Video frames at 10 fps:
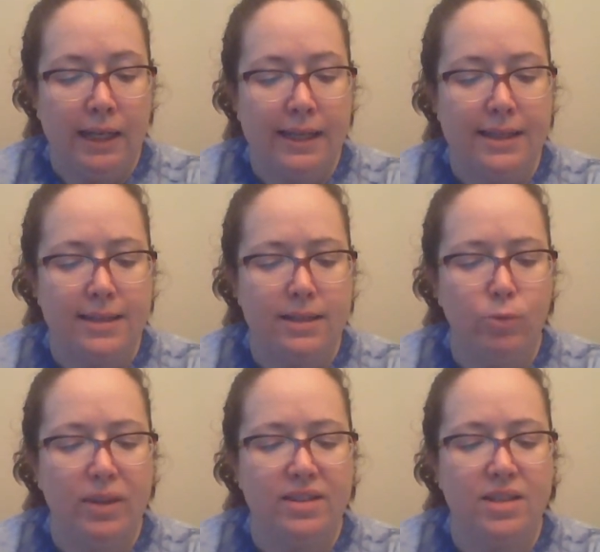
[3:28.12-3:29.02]

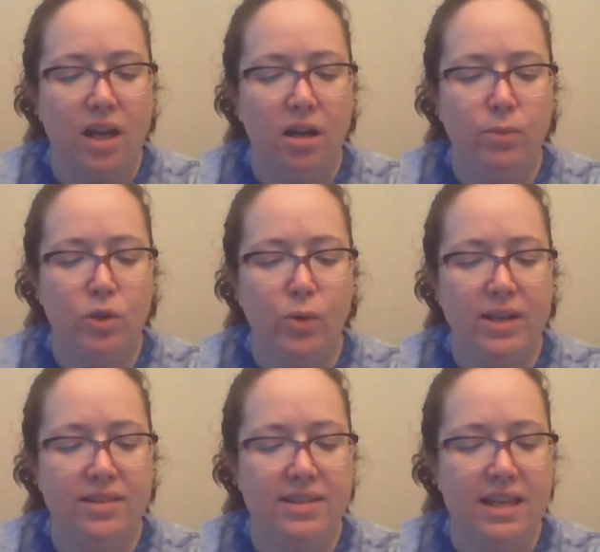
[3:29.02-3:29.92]
With his tongue between
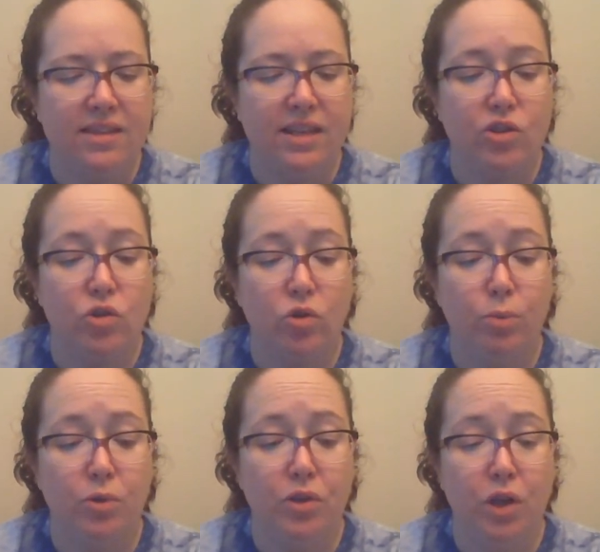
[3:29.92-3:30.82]
his teeth, he
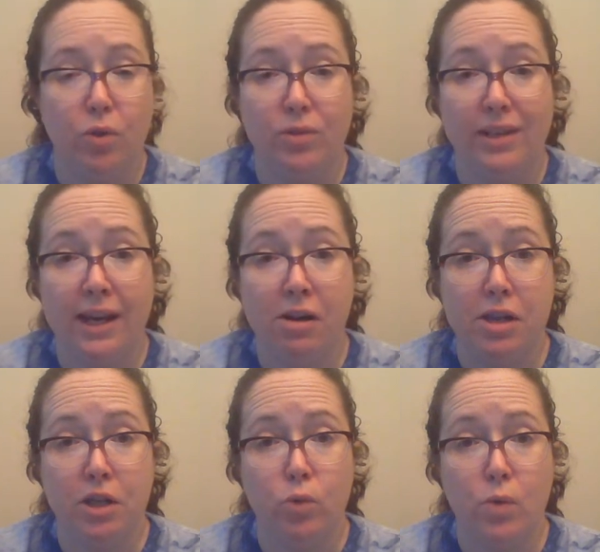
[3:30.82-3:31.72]
scribbled a note that Harry
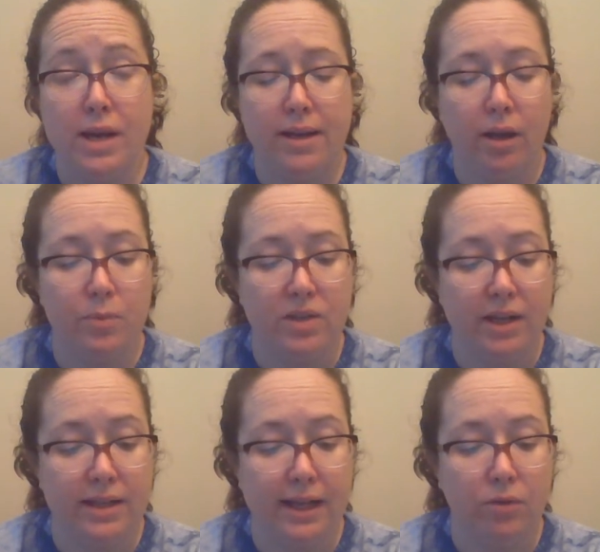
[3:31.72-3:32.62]
could read
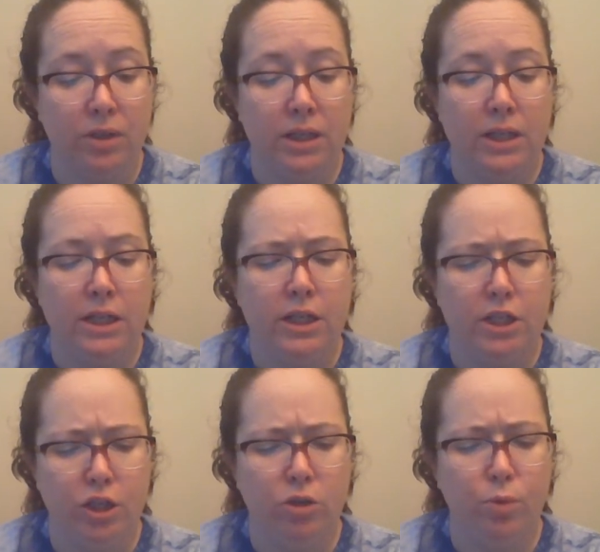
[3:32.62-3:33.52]
upside down.
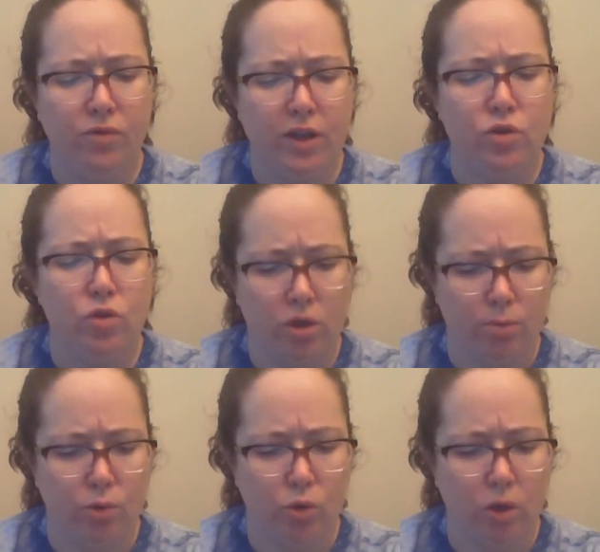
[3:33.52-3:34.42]
Dear Professor
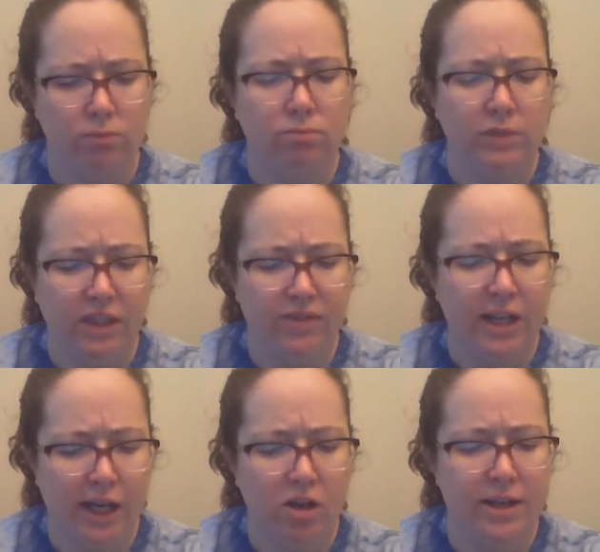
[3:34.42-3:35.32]
Dumbledore, given
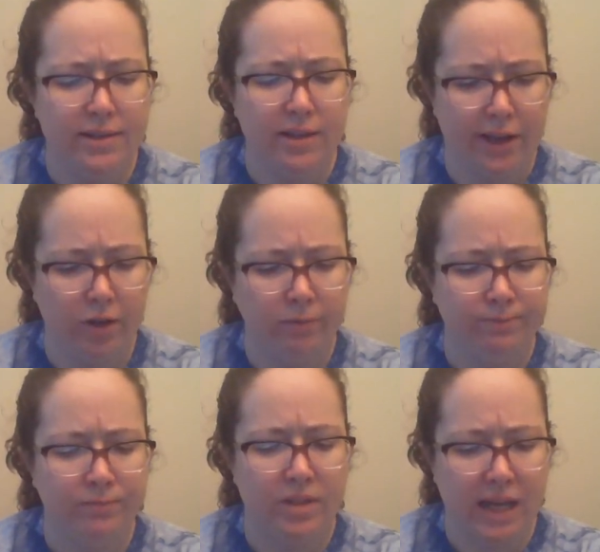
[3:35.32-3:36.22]
Harry his letter,
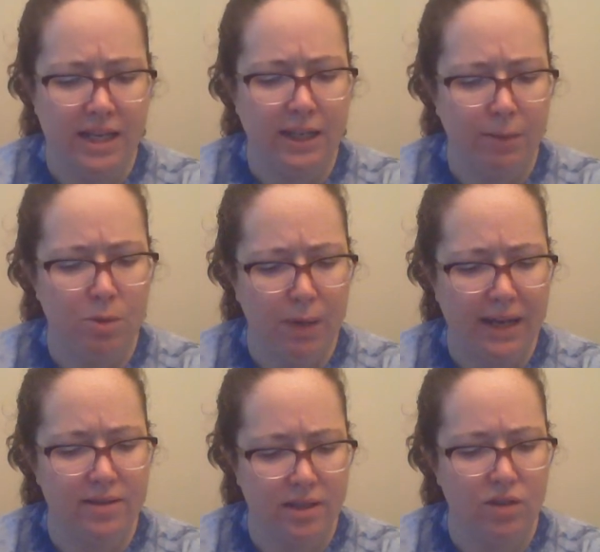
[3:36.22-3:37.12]
taking him to buy
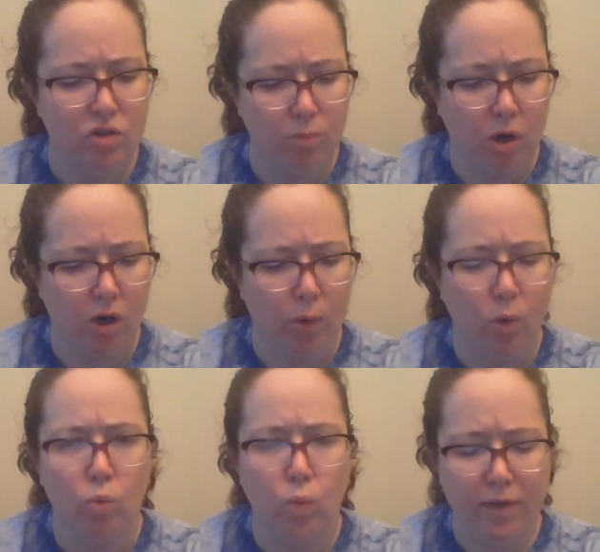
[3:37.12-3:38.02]
his things tomorrow.
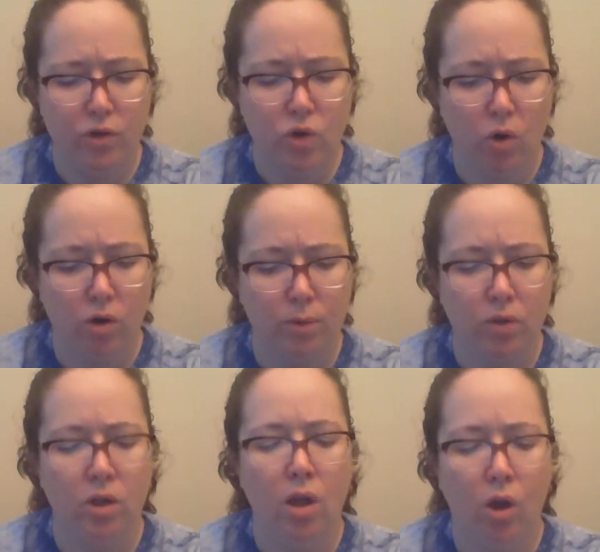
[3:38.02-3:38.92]
Weather's
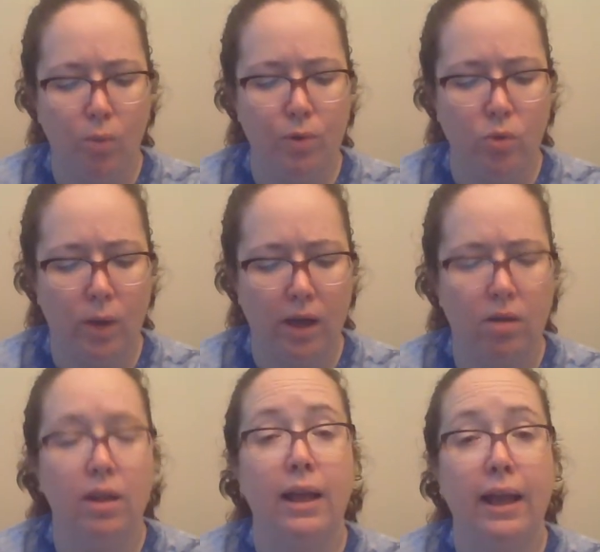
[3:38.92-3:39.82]
horrible. Hope you're
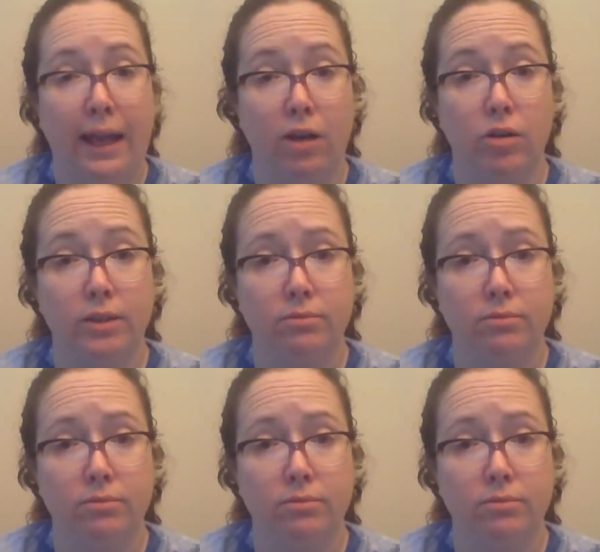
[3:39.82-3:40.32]
well. Hagrid.